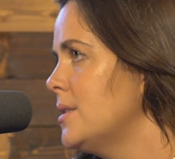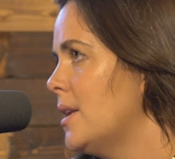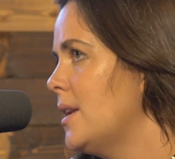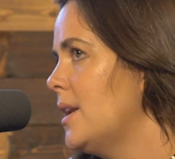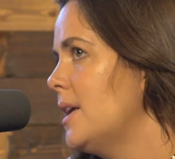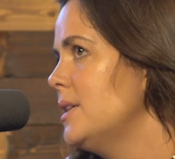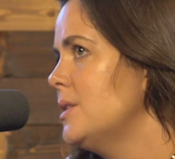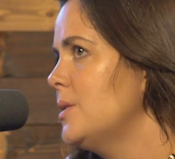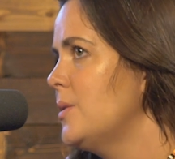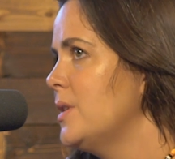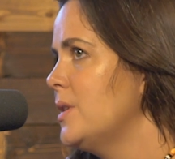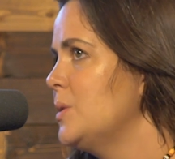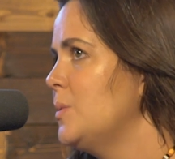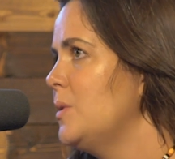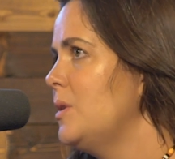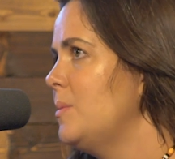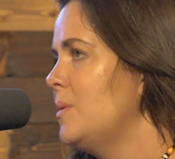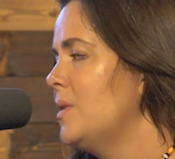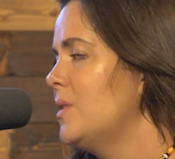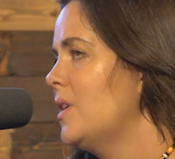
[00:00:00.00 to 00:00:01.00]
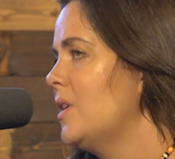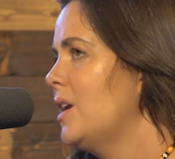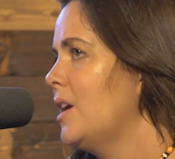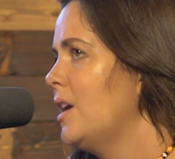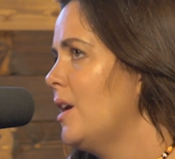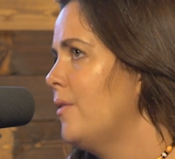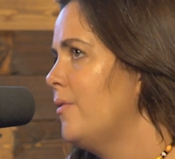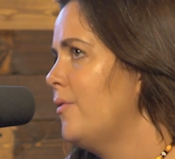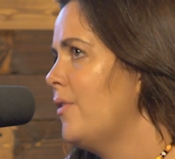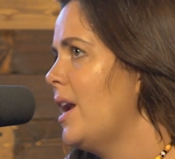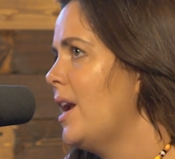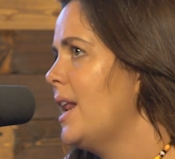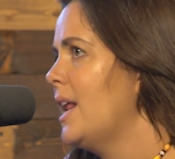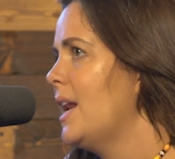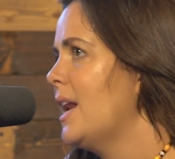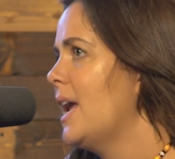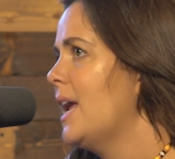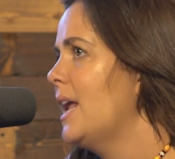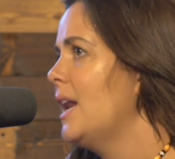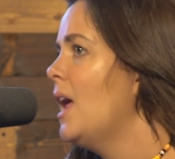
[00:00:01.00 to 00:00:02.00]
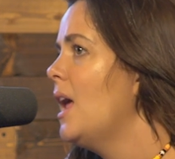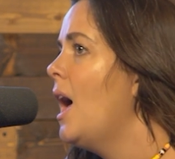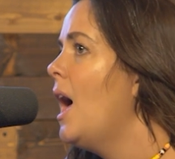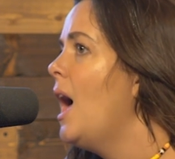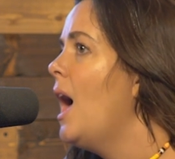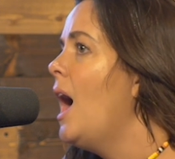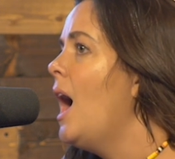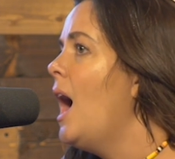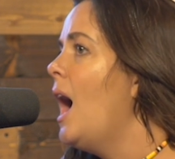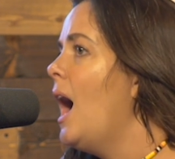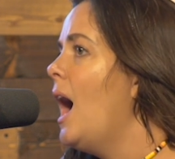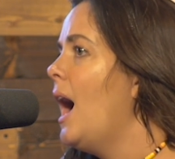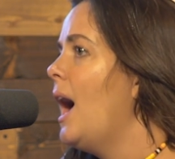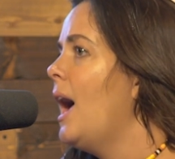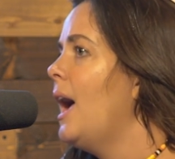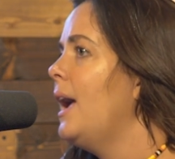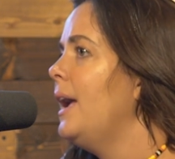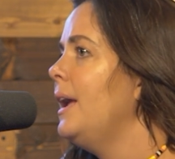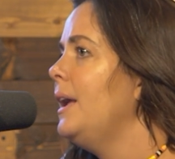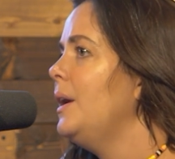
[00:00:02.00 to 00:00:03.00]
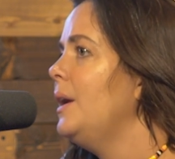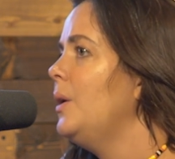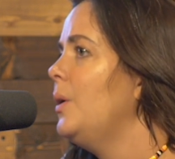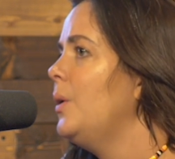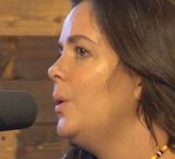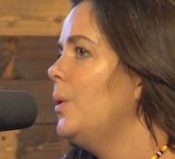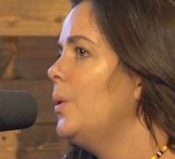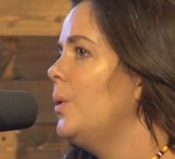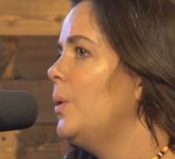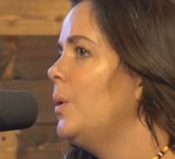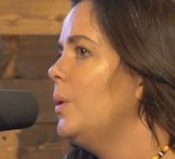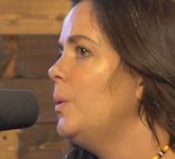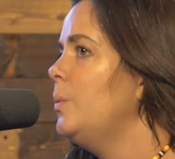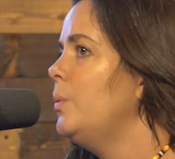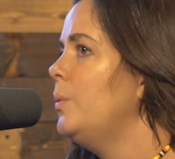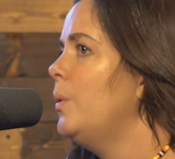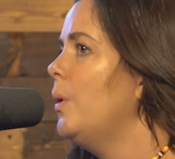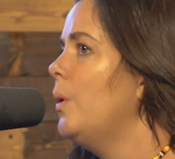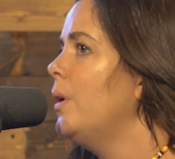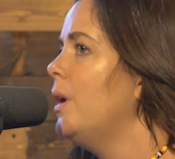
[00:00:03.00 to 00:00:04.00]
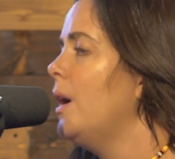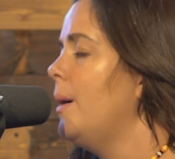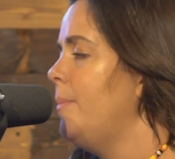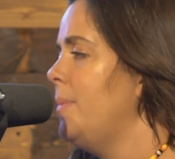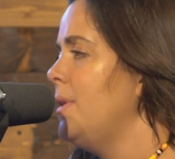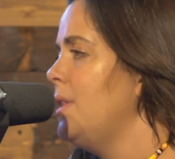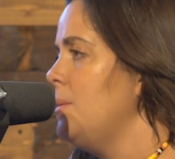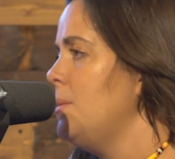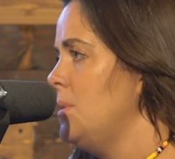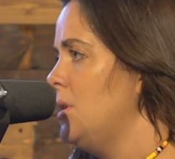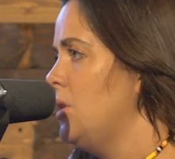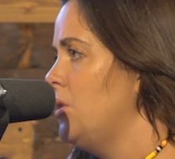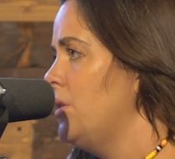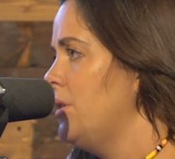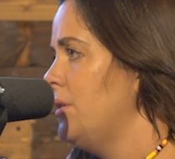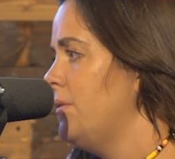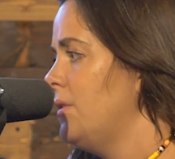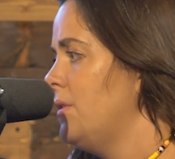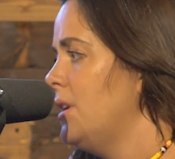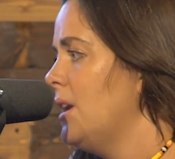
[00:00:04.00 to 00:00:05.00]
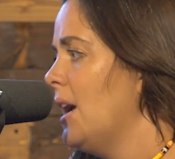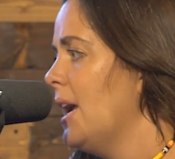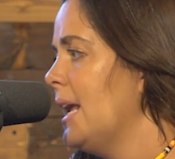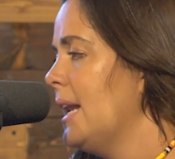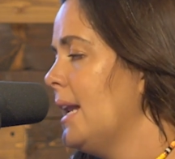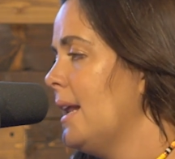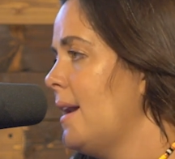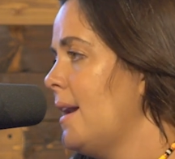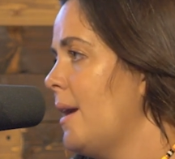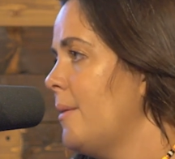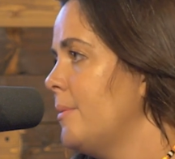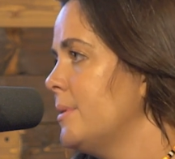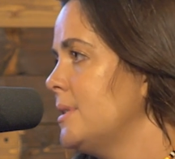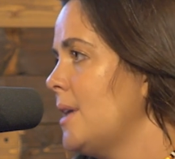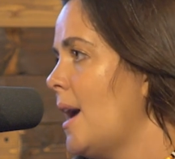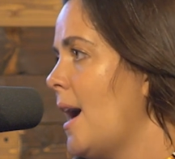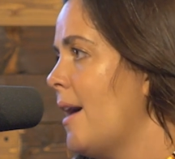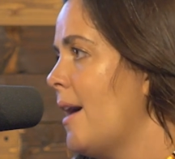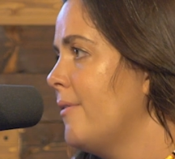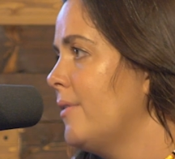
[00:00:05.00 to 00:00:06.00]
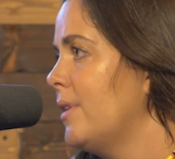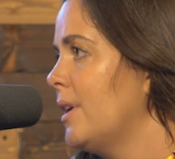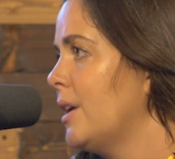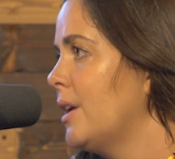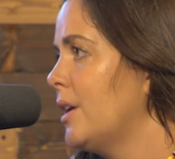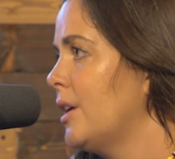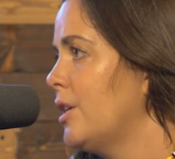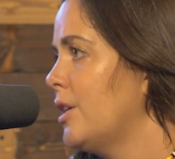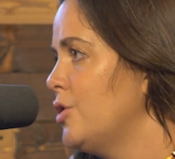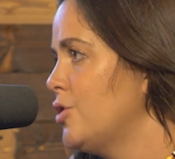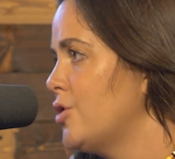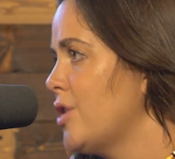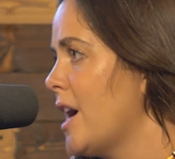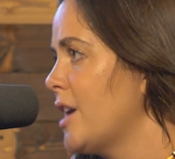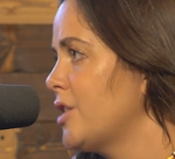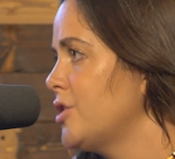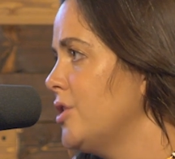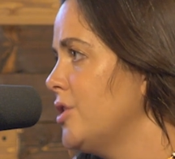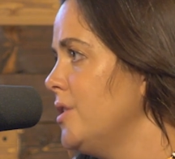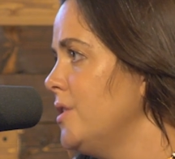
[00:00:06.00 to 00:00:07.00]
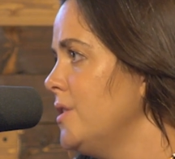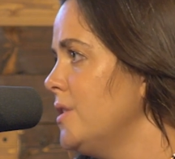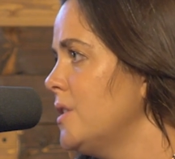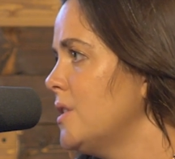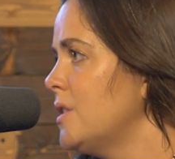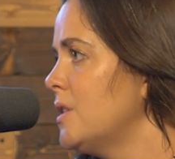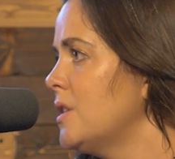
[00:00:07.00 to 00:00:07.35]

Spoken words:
Sunday, so this would have been like a Friday night. I woke up in the middle of the night and I was having contractions.